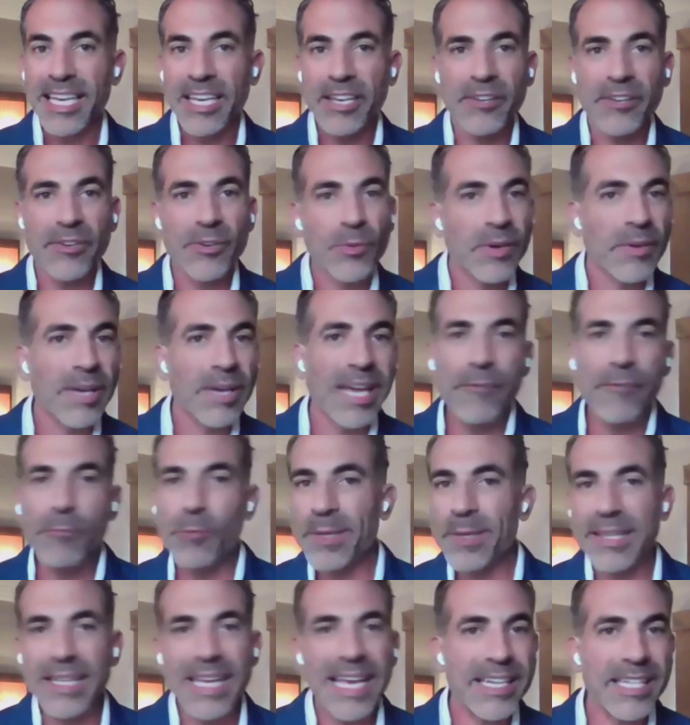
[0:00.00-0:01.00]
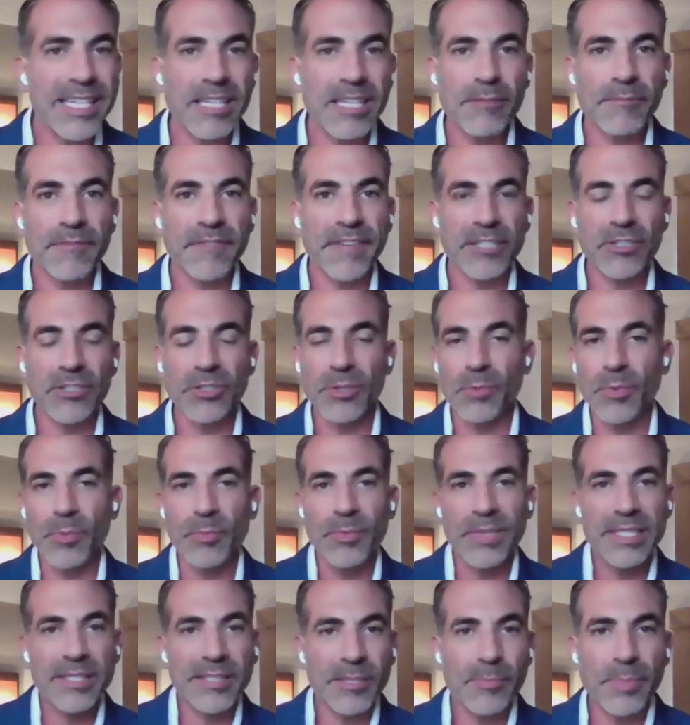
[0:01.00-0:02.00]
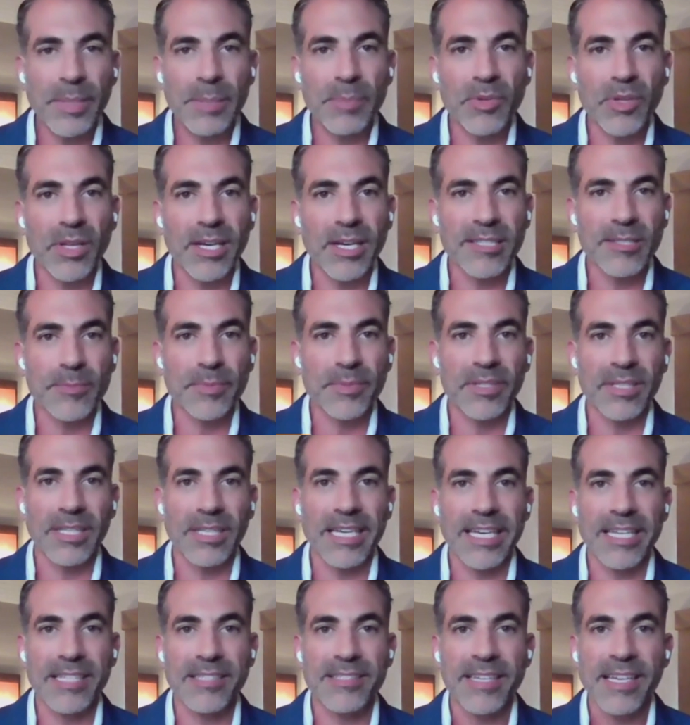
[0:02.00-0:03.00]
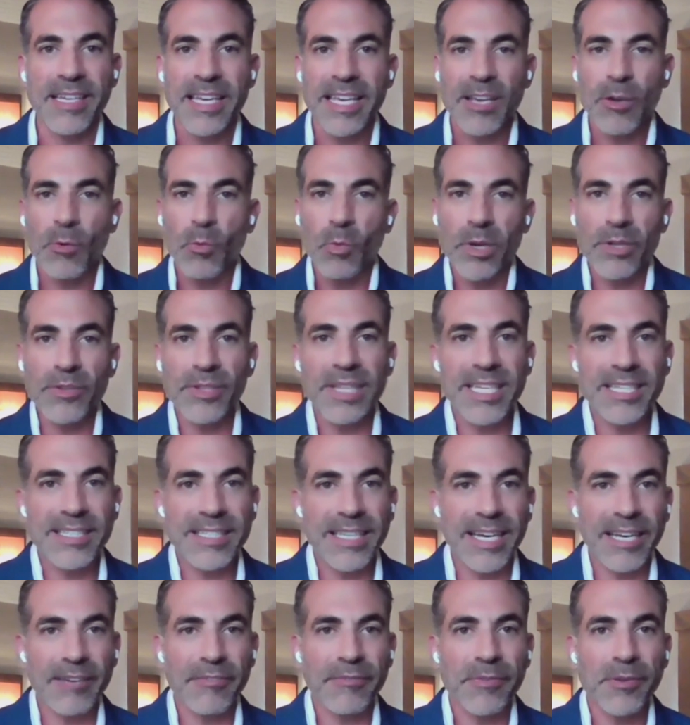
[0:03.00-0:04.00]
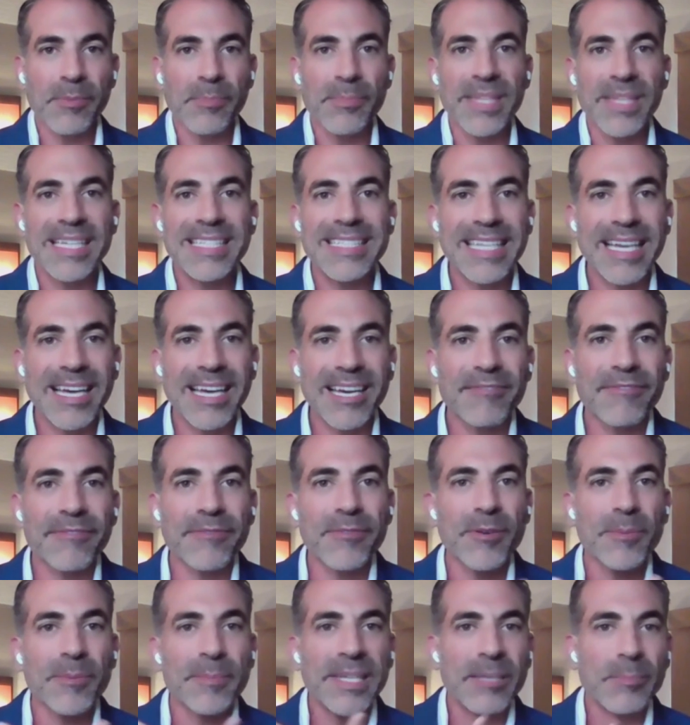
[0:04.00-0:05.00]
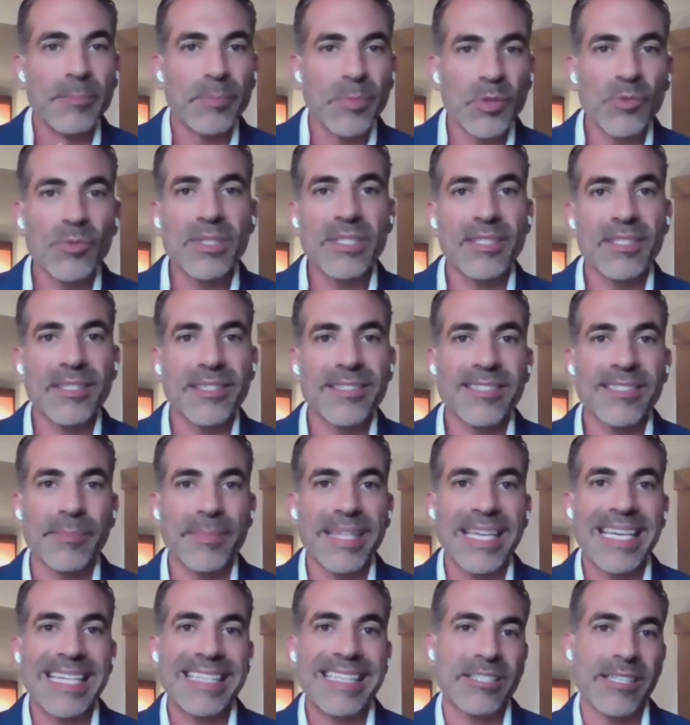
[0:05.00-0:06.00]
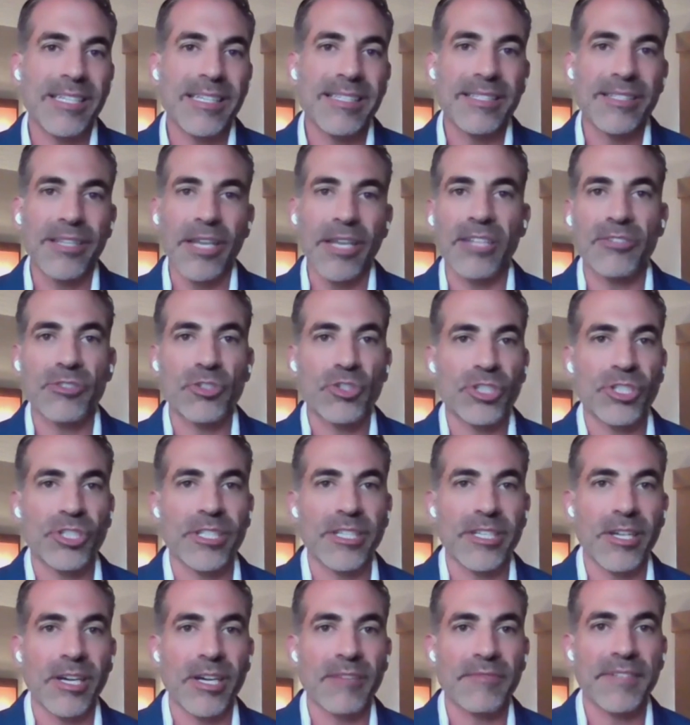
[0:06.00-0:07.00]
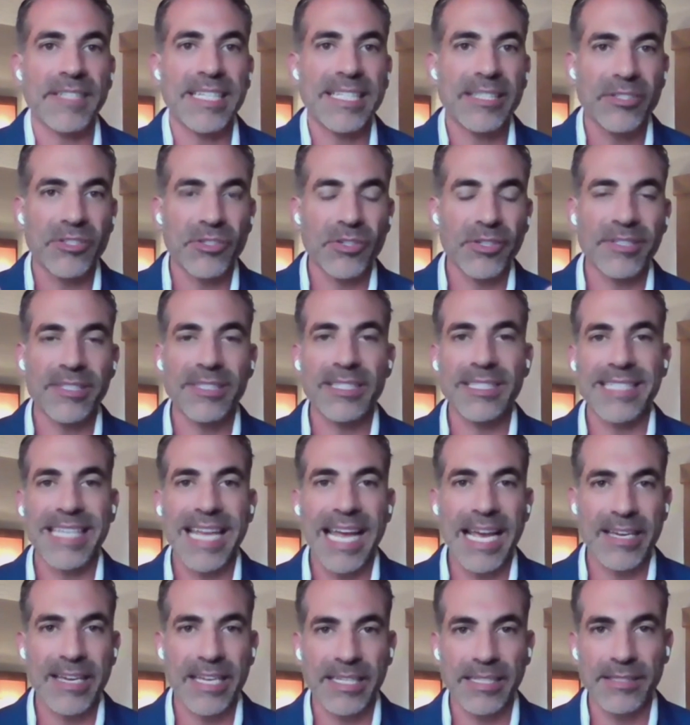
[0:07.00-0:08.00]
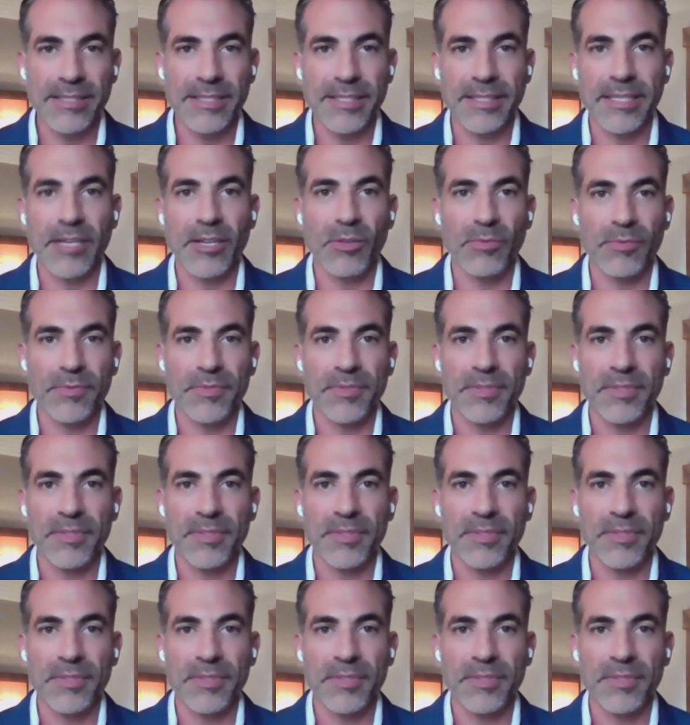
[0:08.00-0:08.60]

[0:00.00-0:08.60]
if with any infection, when we see people hospitalized, what do they die from? They die from an immune system that does not shut off and it starts attacking cells.